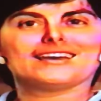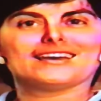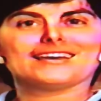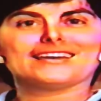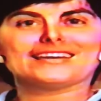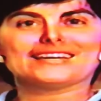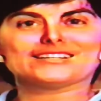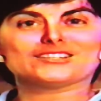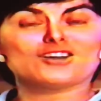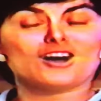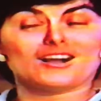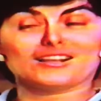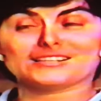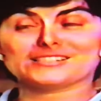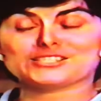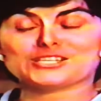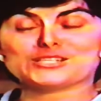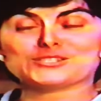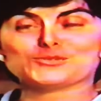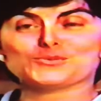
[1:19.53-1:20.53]
in
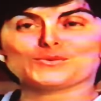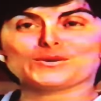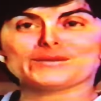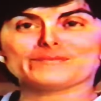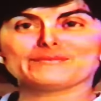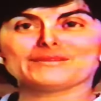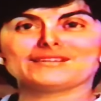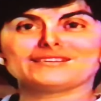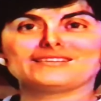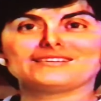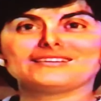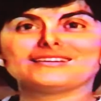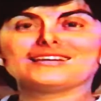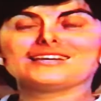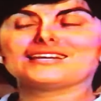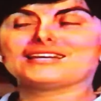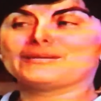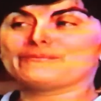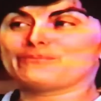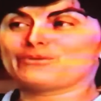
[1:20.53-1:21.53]
college-age women,
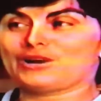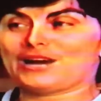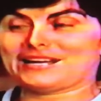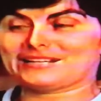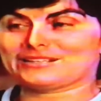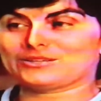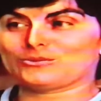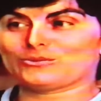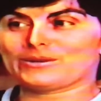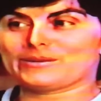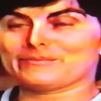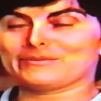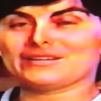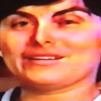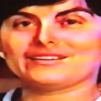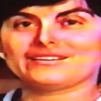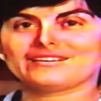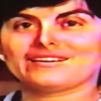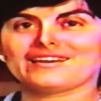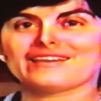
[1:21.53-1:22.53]
in pregnant
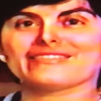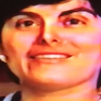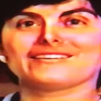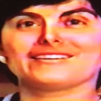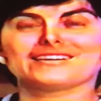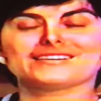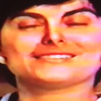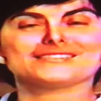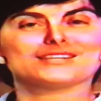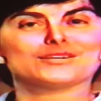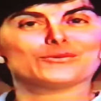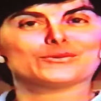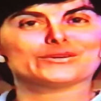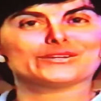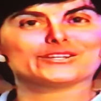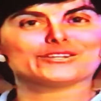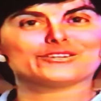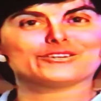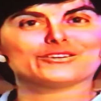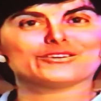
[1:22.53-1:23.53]
women, and the next thing we're
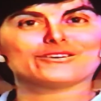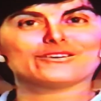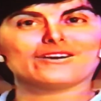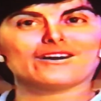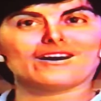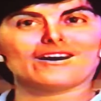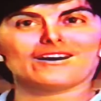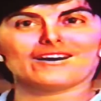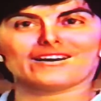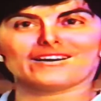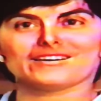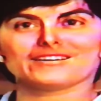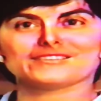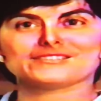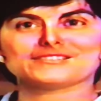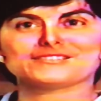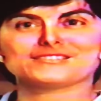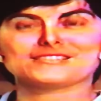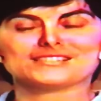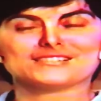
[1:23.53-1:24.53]
going to do are
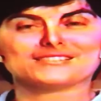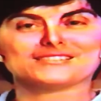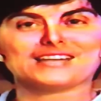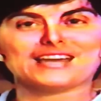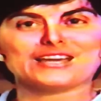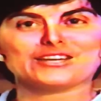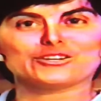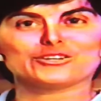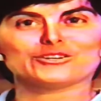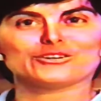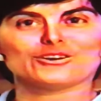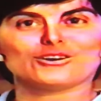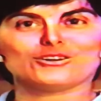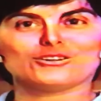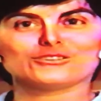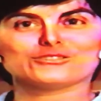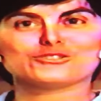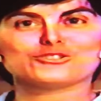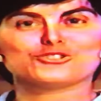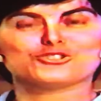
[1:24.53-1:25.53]
6 to
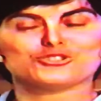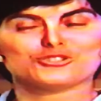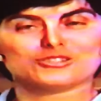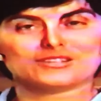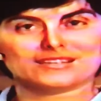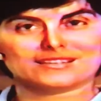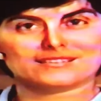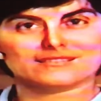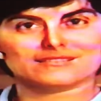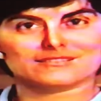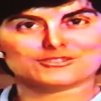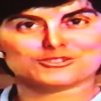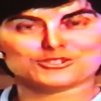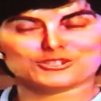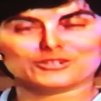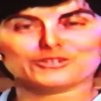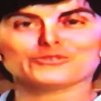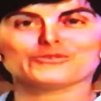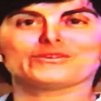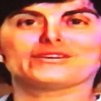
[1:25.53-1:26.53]
8-year-old
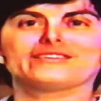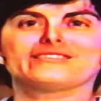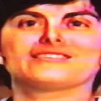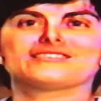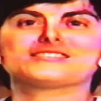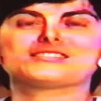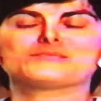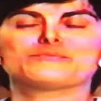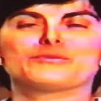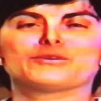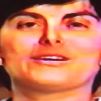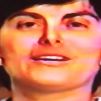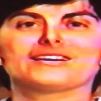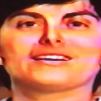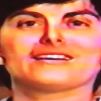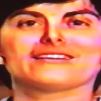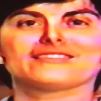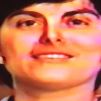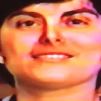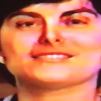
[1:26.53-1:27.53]
children this
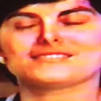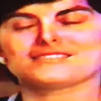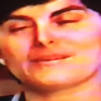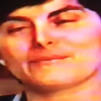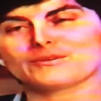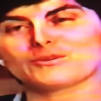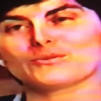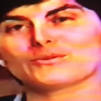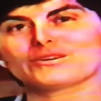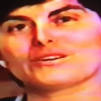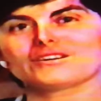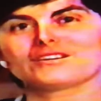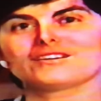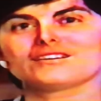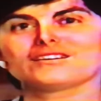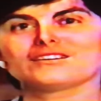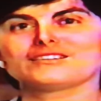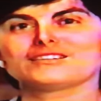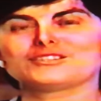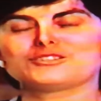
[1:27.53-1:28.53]
spring, and this summer we're going
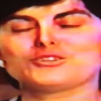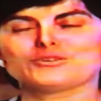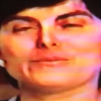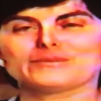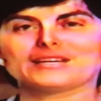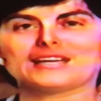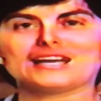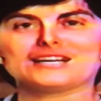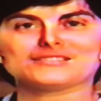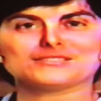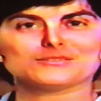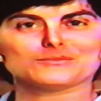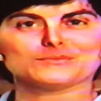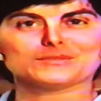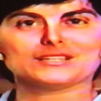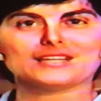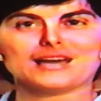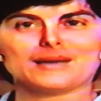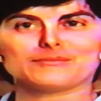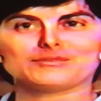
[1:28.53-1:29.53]
to determine calcium
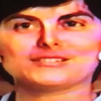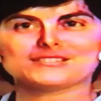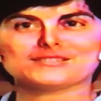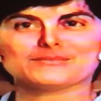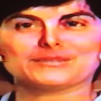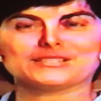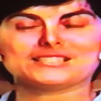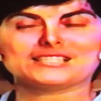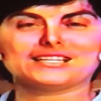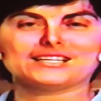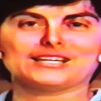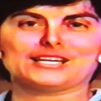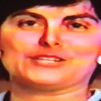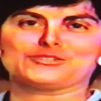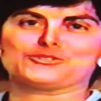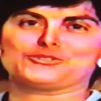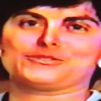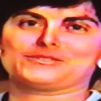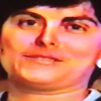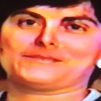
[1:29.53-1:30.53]
metabolism in
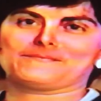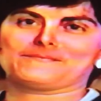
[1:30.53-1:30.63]
teenagers.